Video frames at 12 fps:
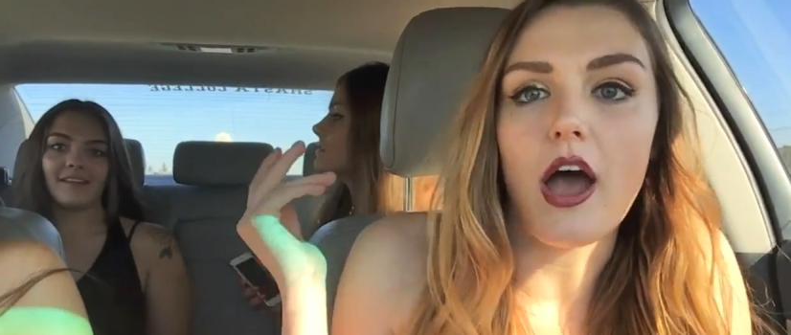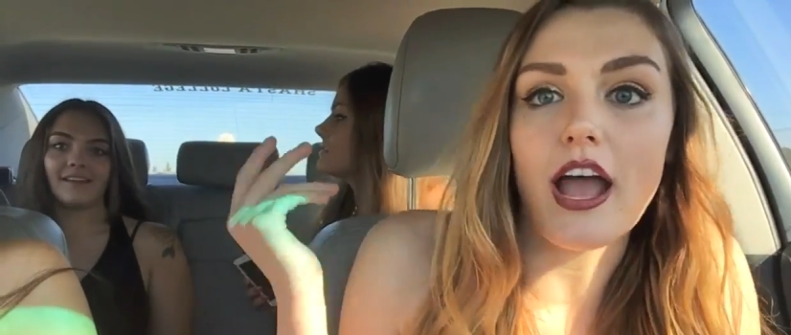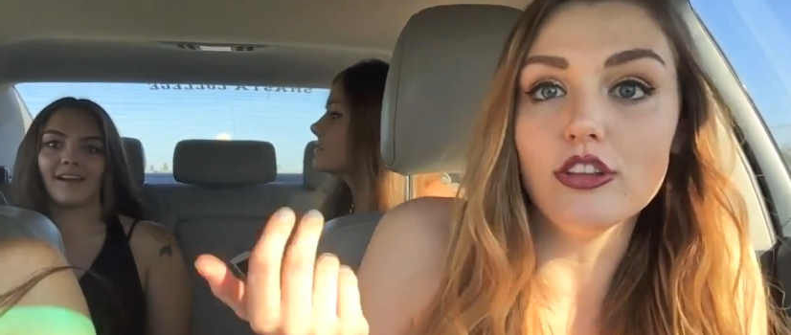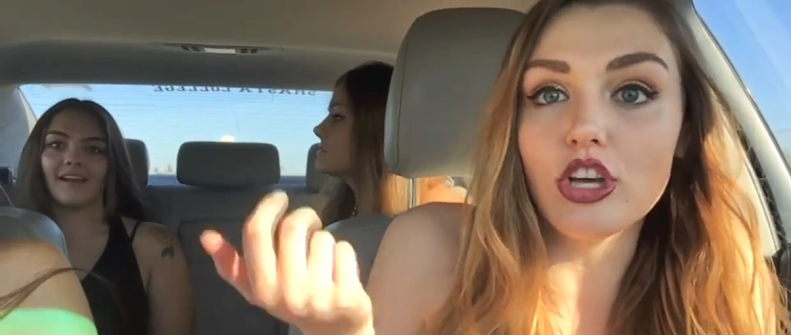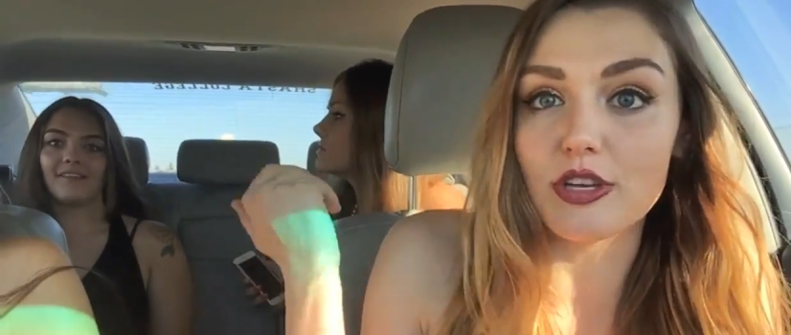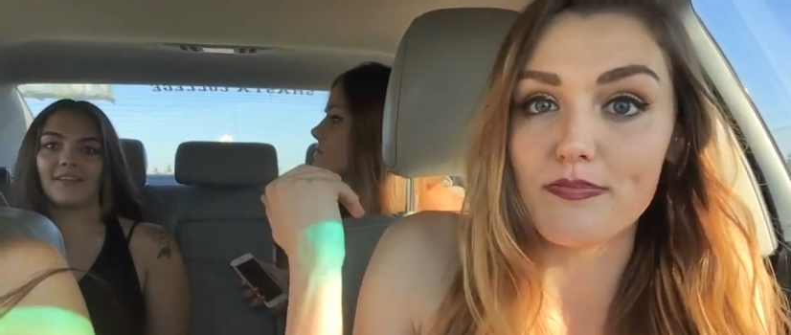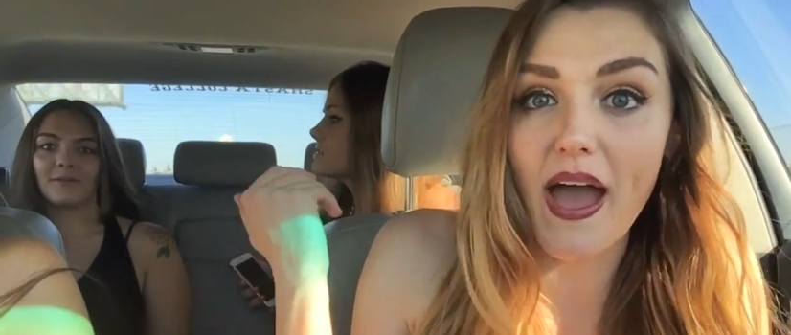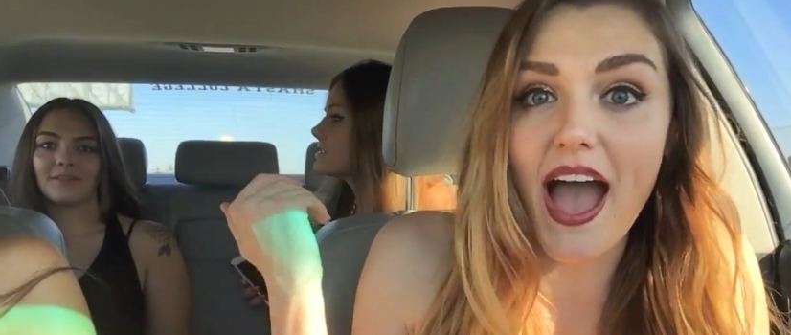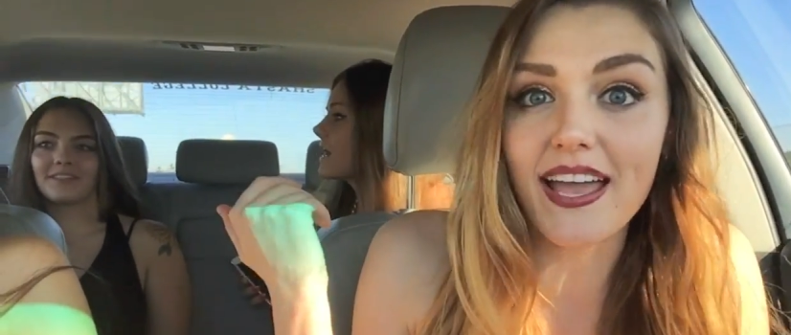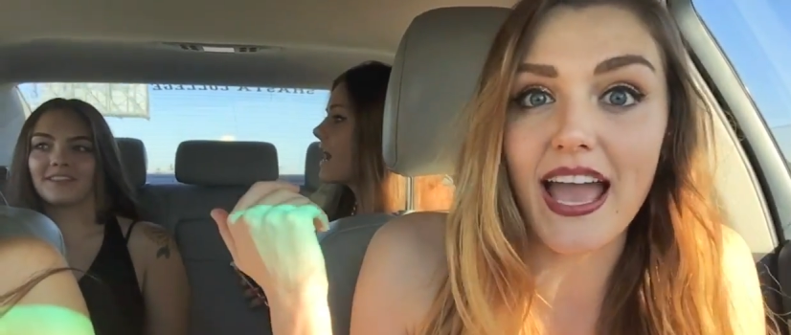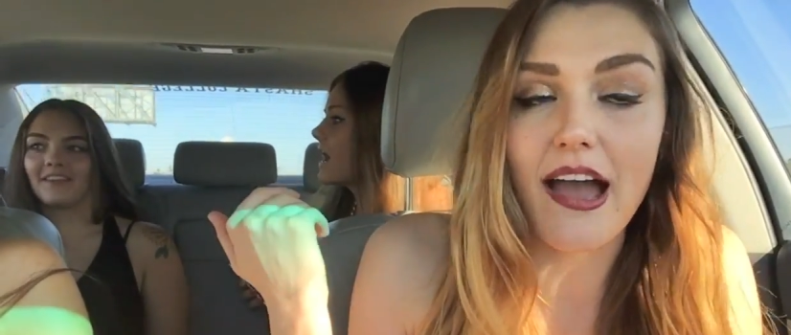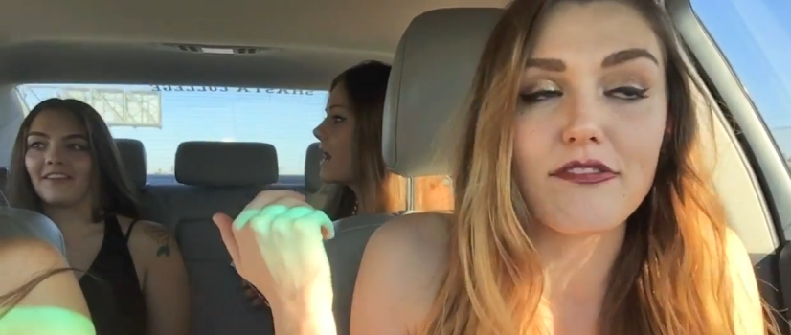Speaker 1: I looked
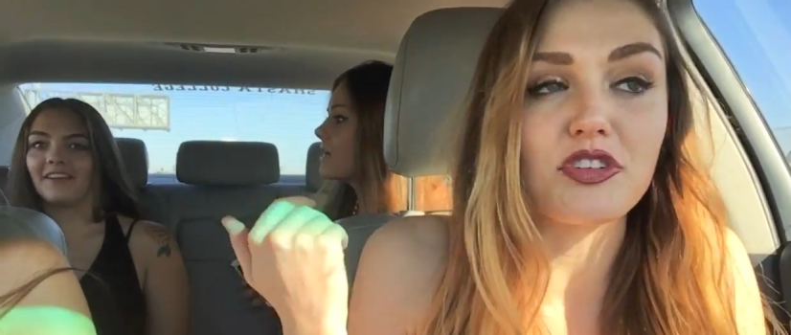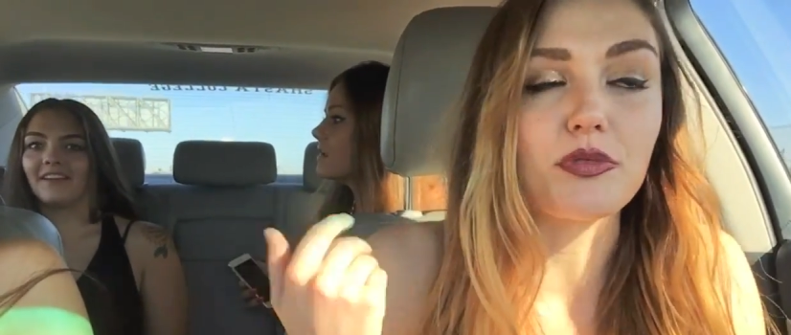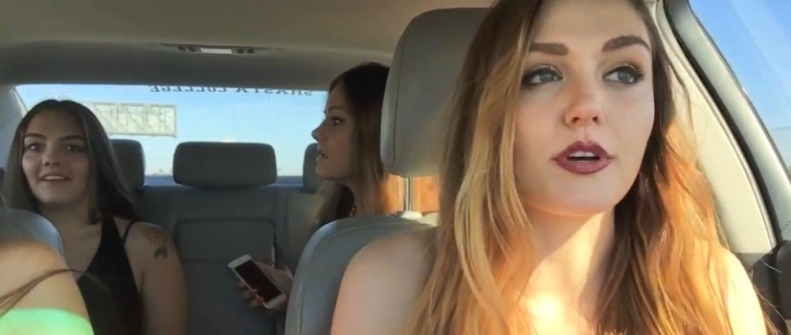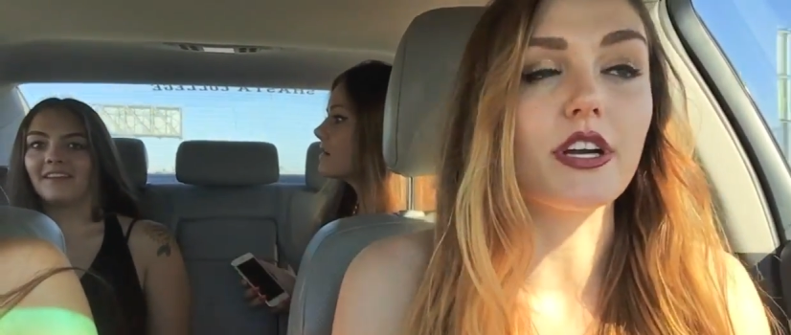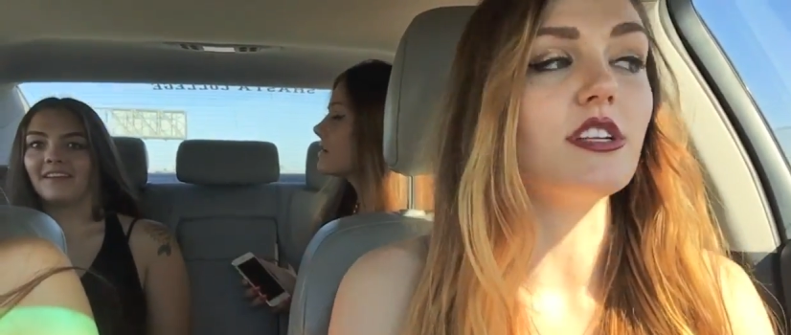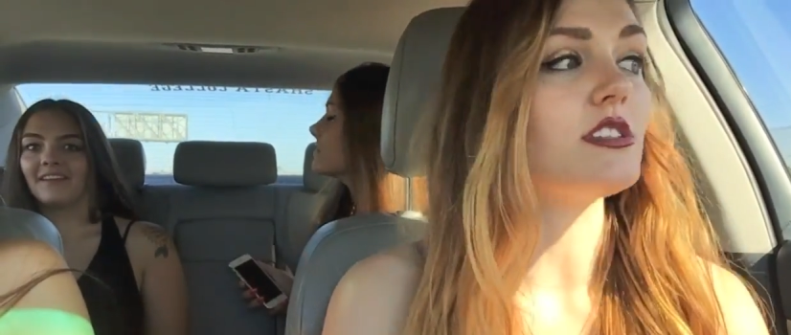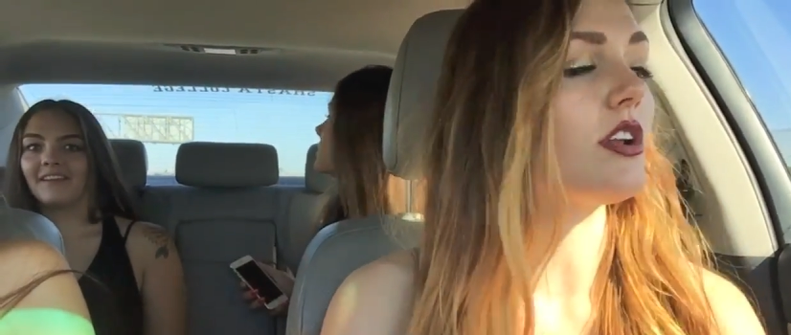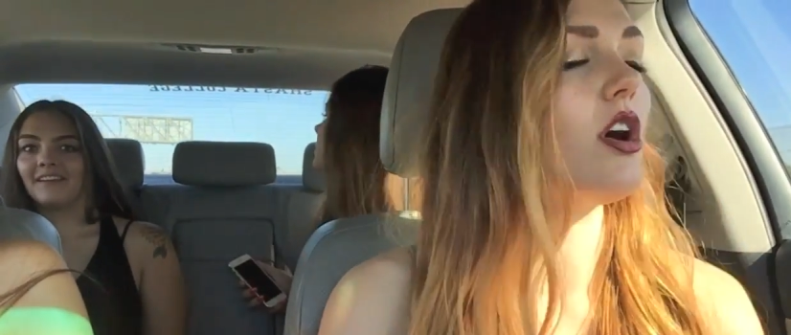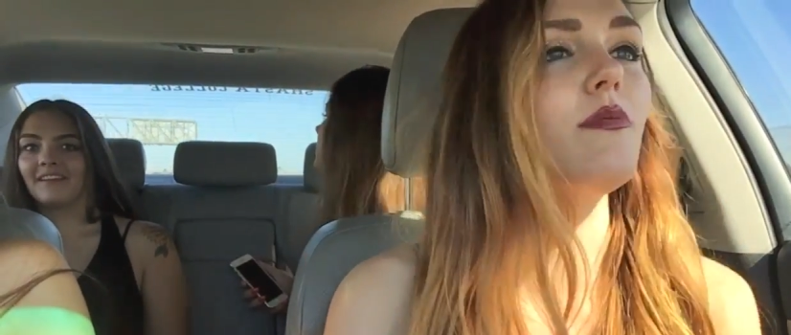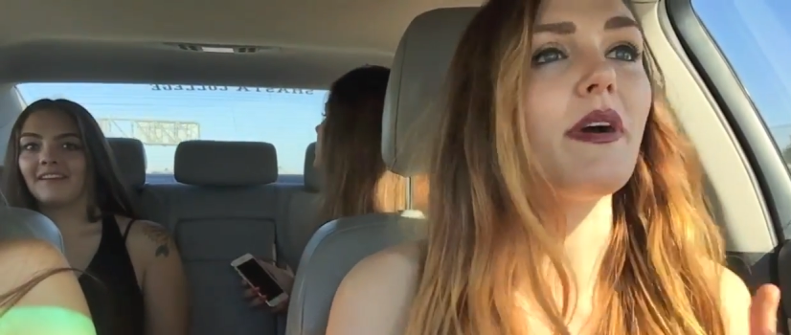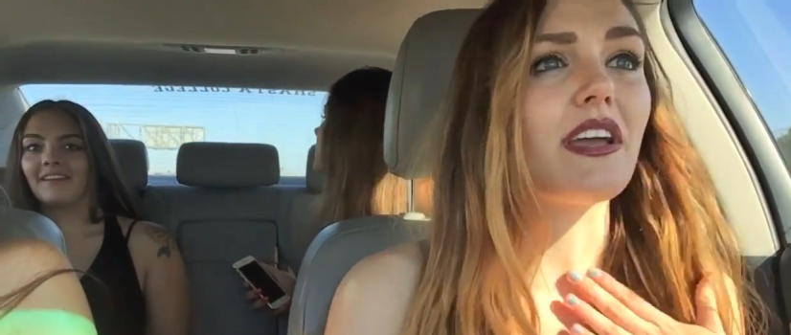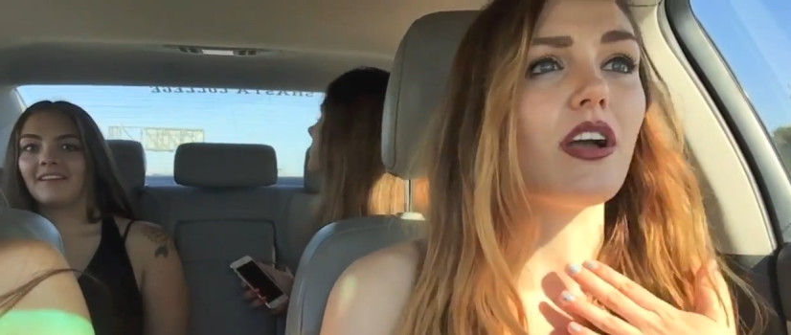back afterwards, and oh my